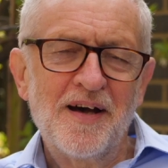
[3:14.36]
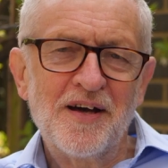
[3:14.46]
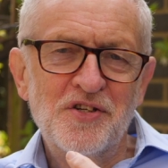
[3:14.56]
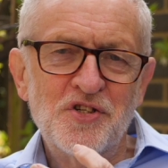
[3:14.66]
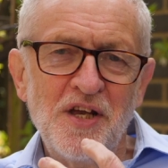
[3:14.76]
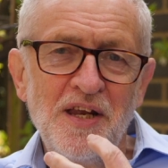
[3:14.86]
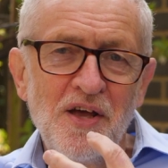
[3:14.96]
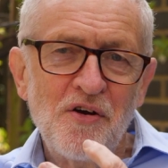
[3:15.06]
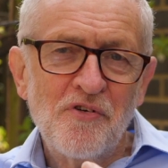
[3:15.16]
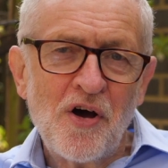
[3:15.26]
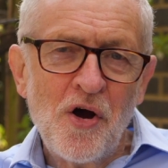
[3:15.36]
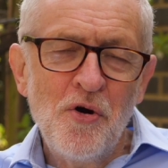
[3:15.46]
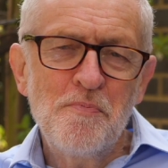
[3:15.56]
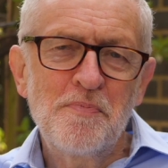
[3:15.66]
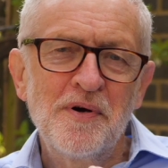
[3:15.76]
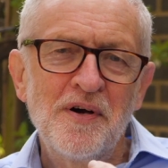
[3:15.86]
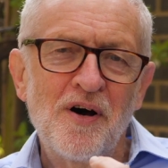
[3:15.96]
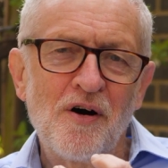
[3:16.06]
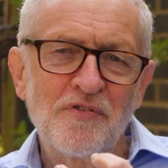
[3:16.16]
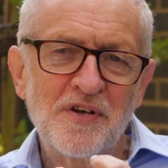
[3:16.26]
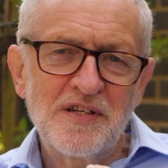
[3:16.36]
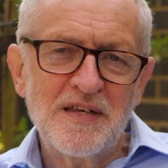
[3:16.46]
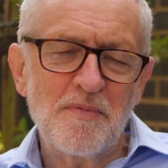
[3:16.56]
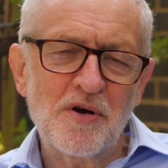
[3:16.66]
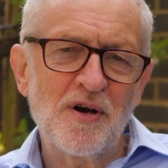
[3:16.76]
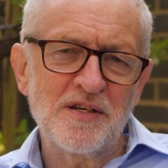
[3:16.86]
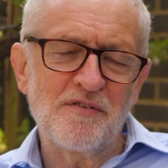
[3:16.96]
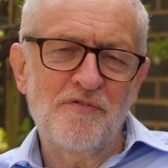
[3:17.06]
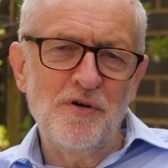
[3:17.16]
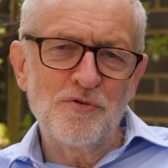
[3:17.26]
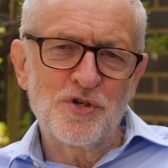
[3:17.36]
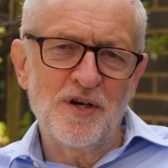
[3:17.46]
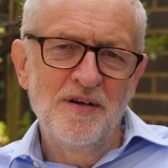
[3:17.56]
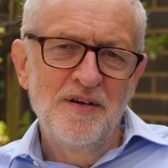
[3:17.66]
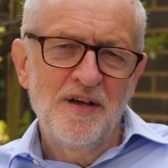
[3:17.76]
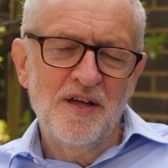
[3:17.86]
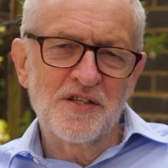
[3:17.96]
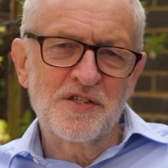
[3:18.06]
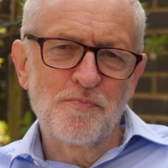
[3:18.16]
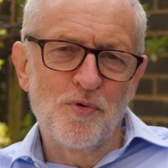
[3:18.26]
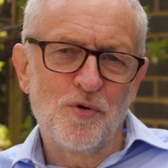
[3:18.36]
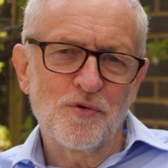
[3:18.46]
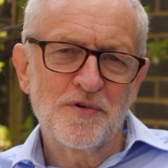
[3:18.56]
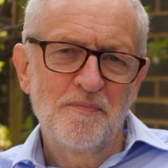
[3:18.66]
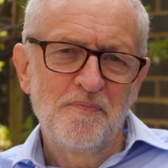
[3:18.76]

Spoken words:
a genie of hope of a democratic future in sport.